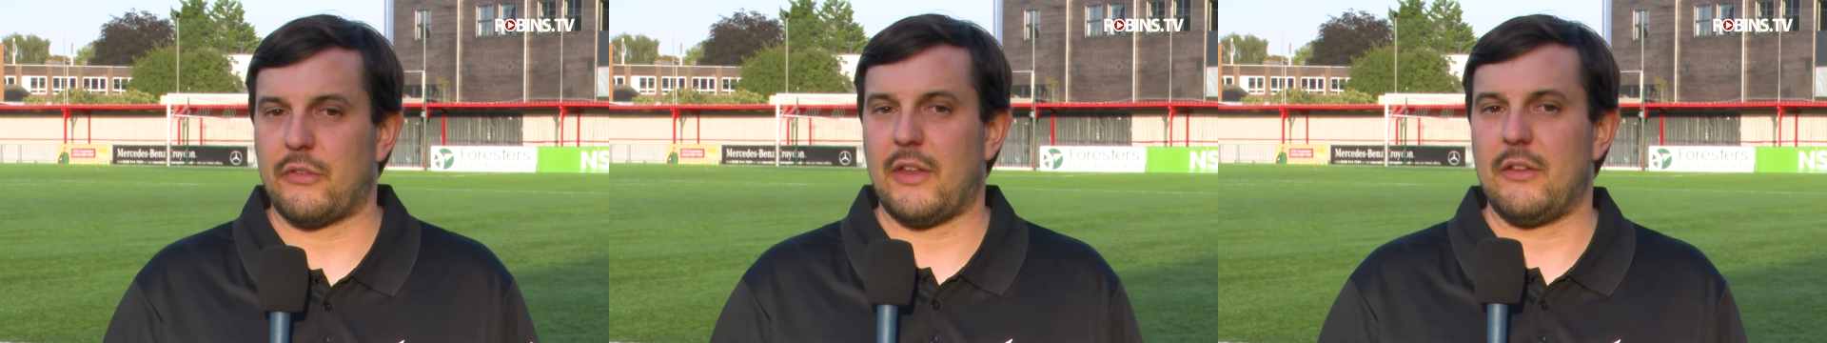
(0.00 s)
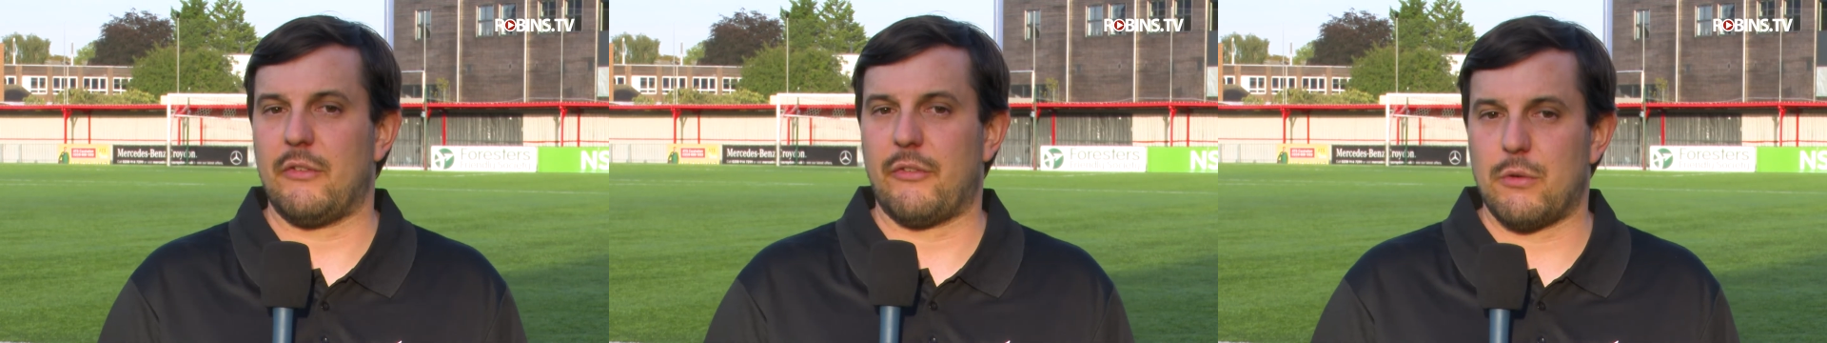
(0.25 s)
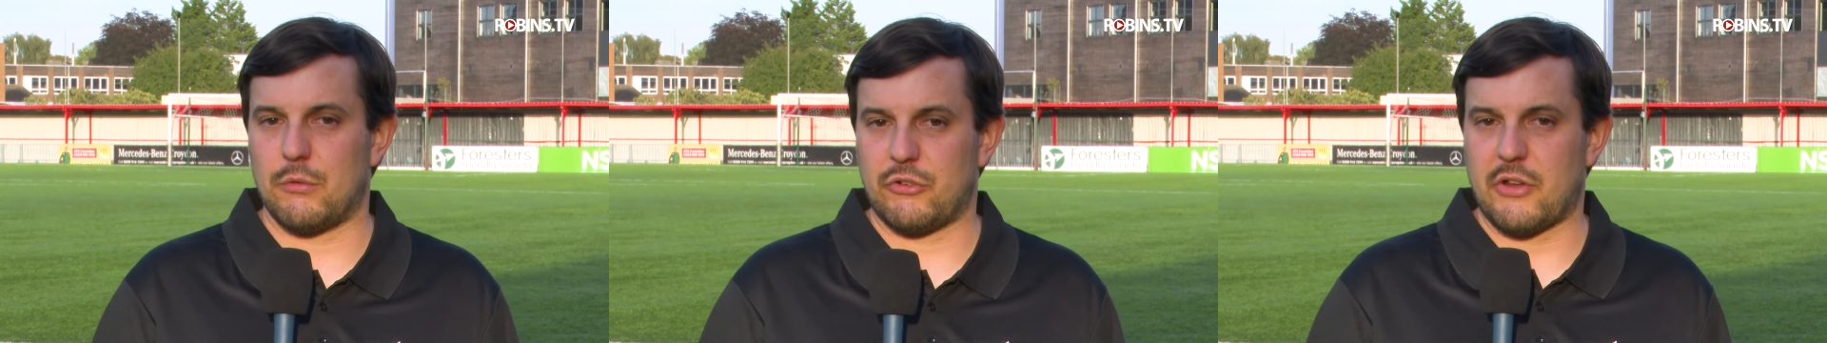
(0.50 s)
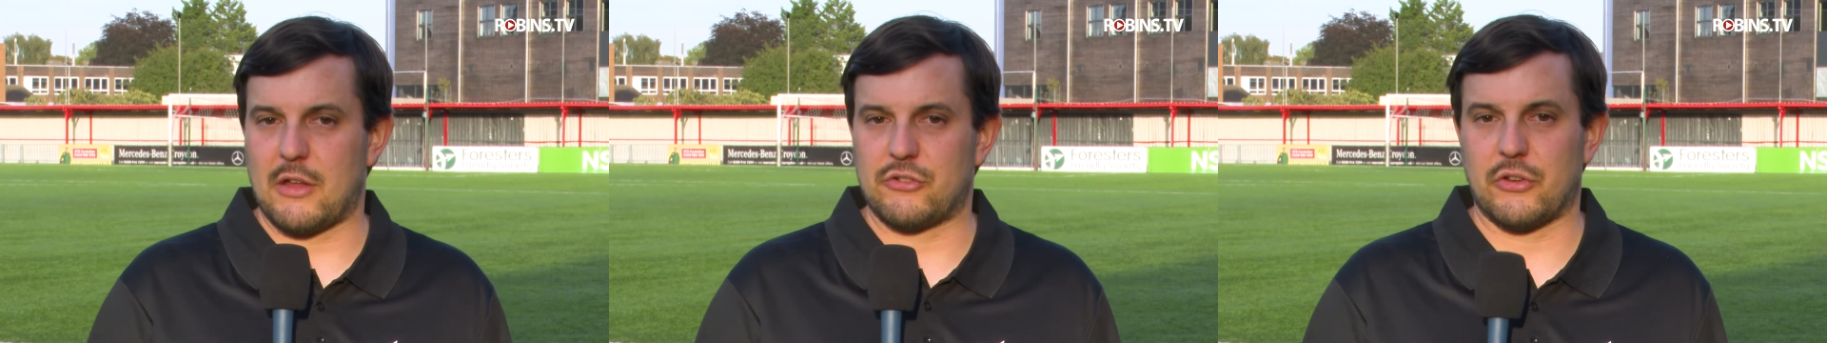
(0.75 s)
season for
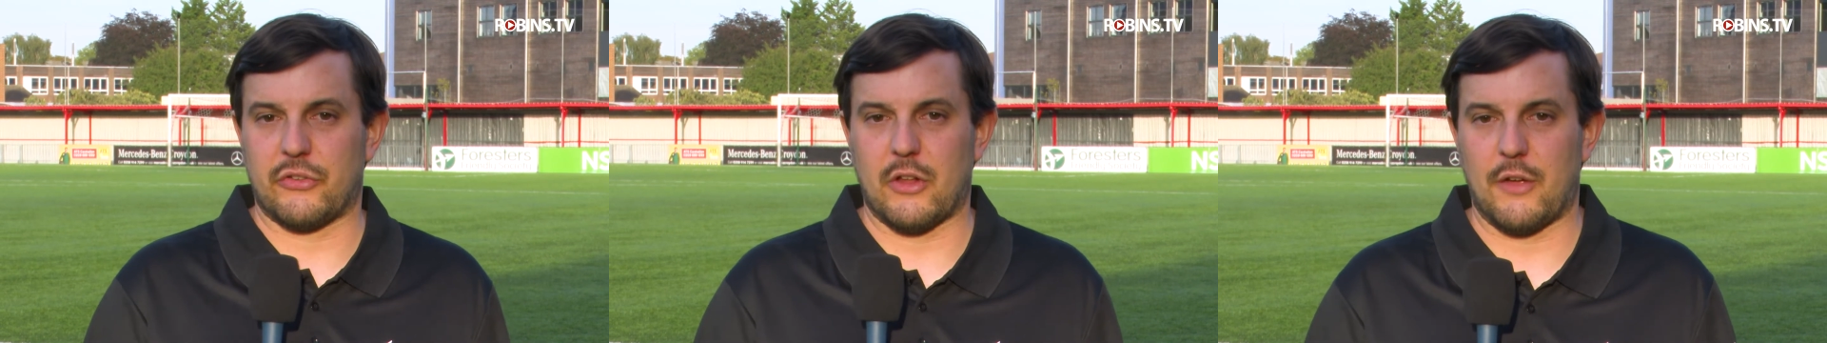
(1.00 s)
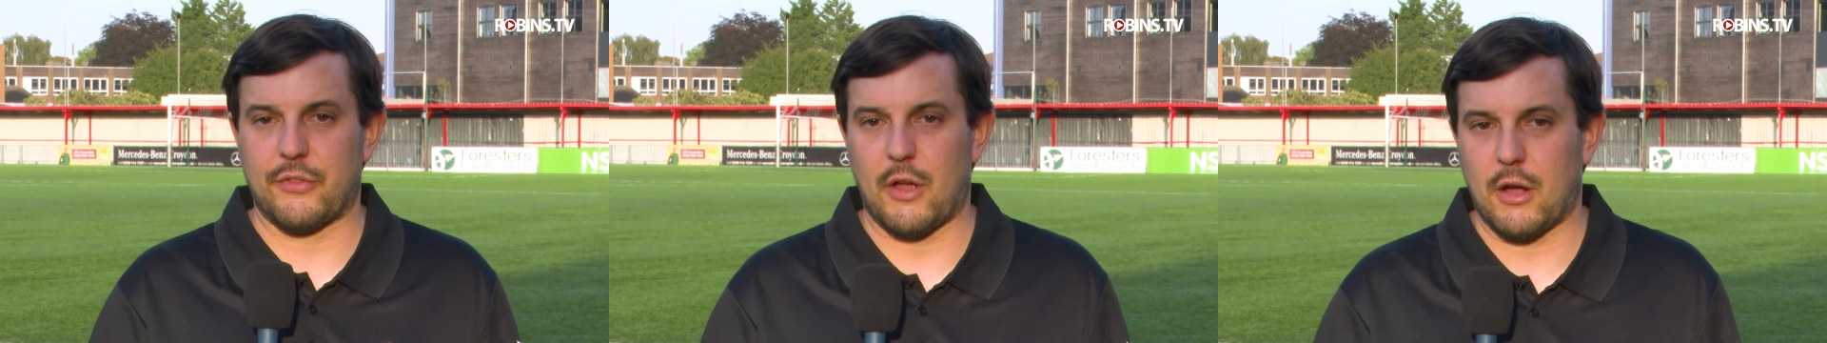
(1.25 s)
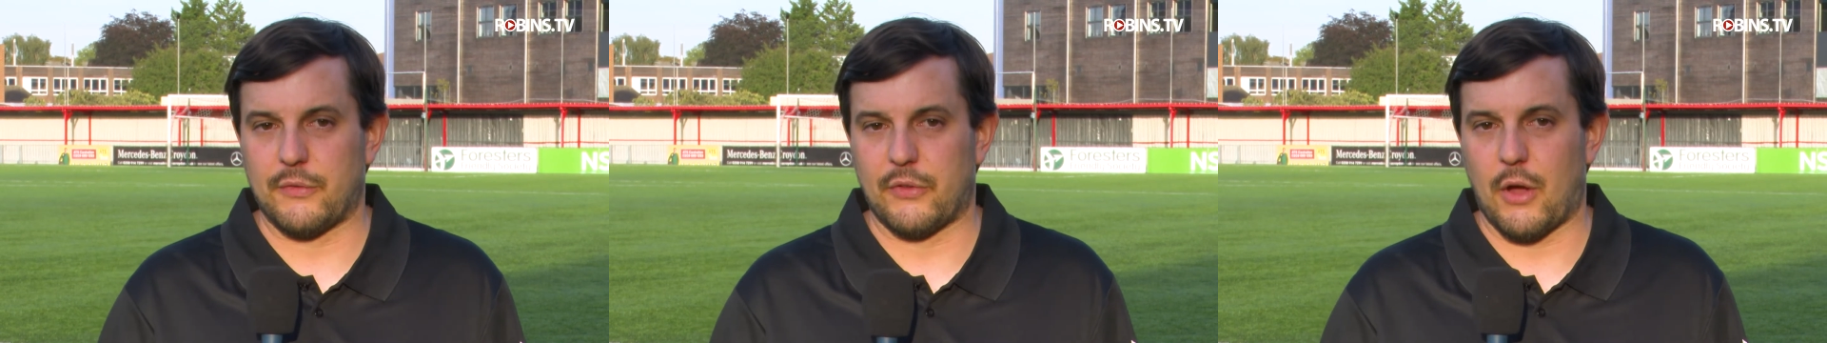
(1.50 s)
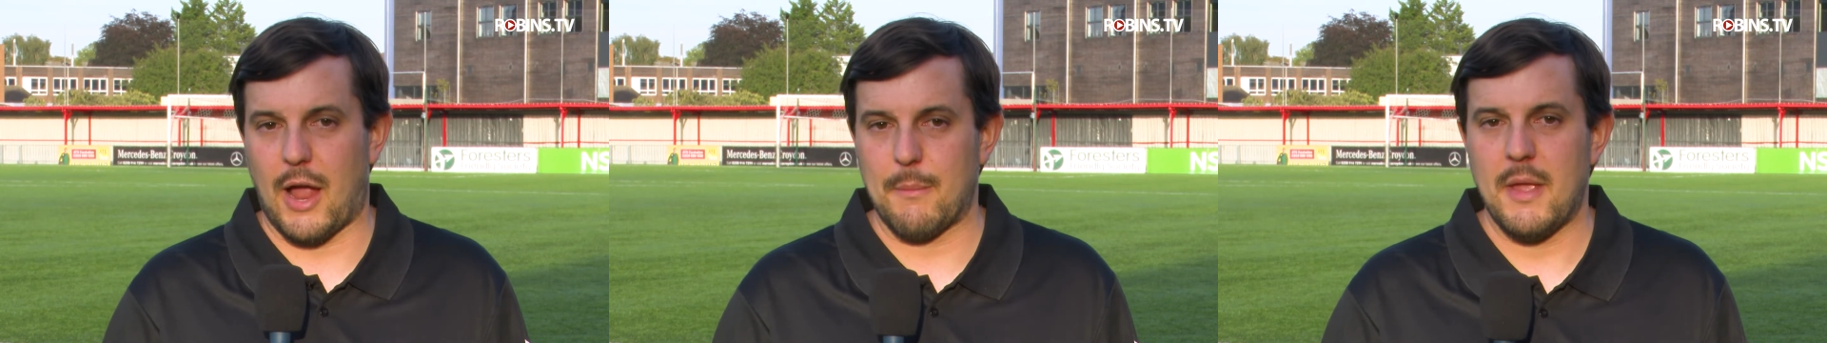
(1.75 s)
Hornchurch just after
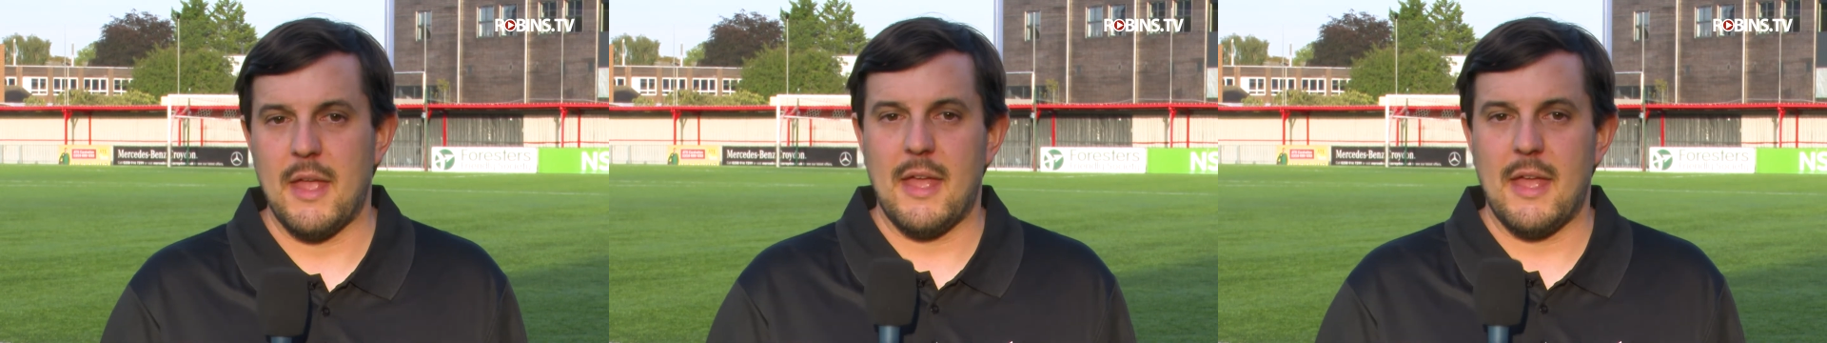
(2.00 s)
half-time.